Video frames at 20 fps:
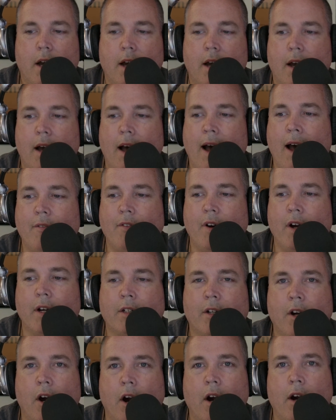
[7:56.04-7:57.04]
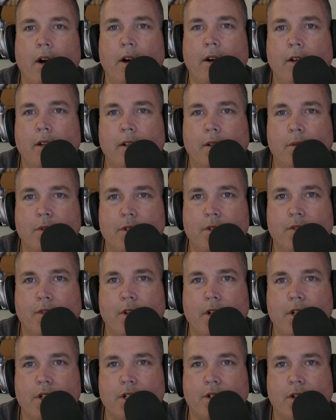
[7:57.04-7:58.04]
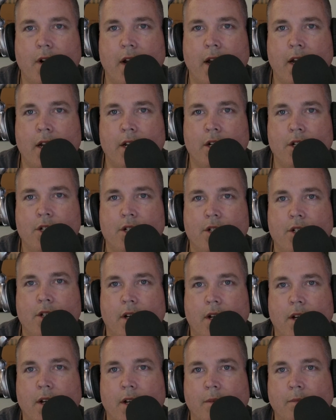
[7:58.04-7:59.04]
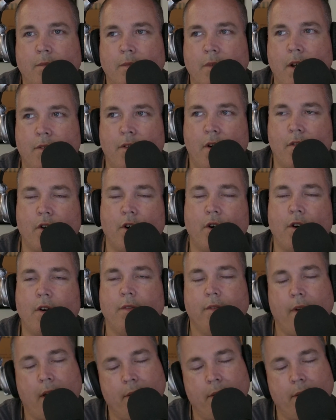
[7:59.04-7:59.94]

Avant-garde. It was very strange. Have you ever heard